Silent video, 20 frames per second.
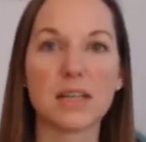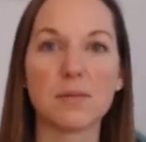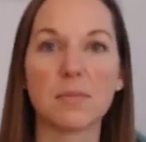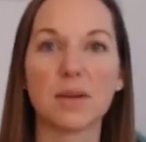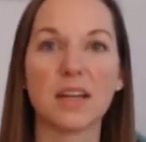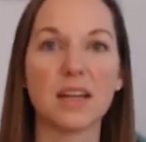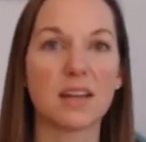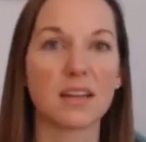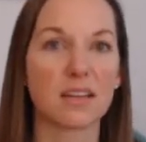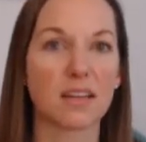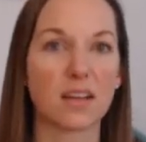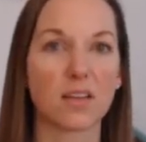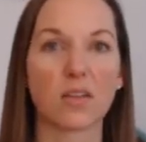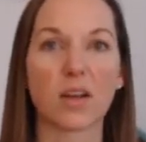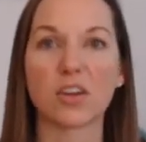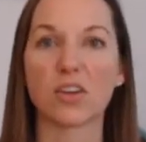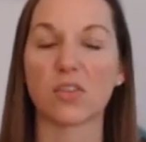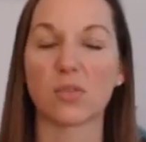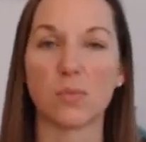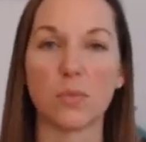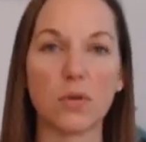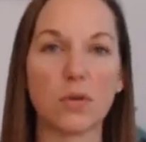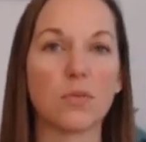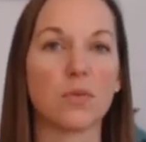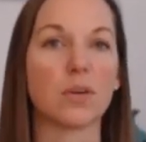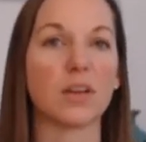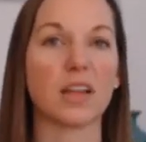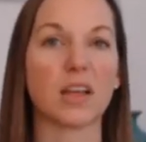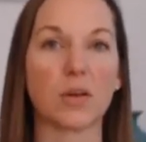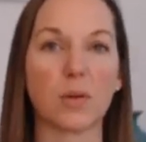minutes because I just move
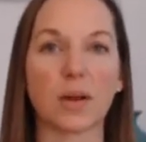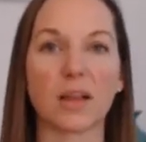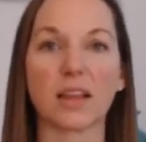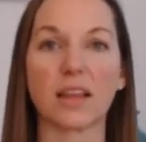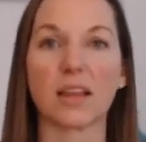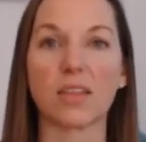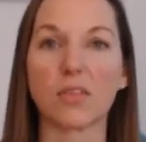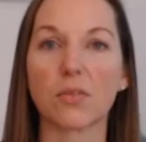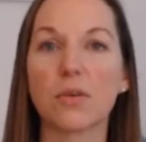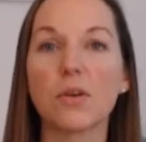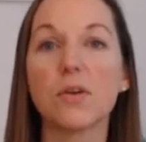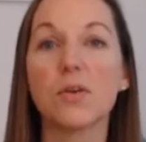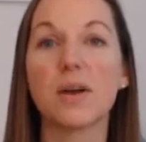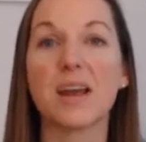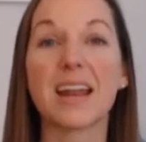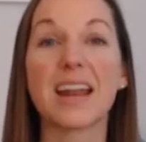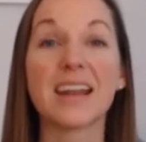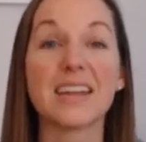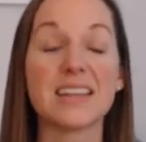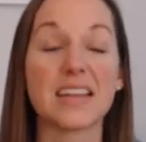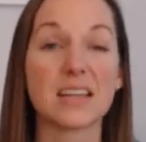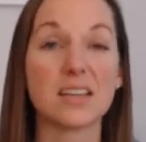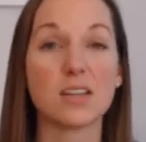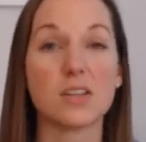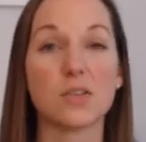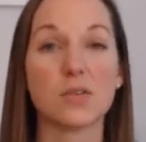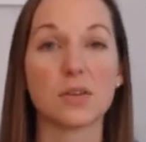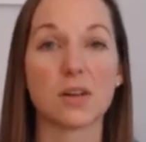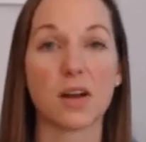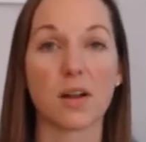really quickly through and I tend to
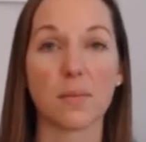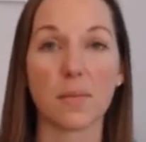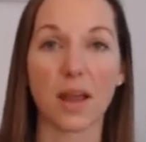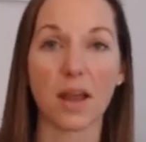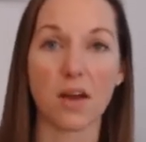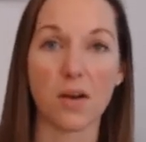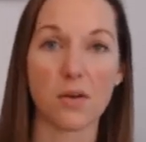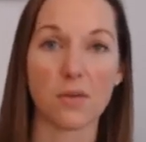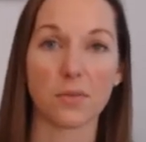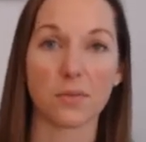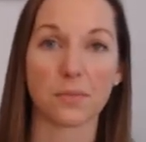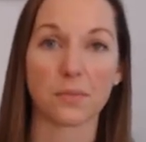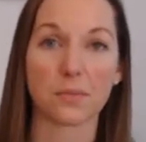do it on my own.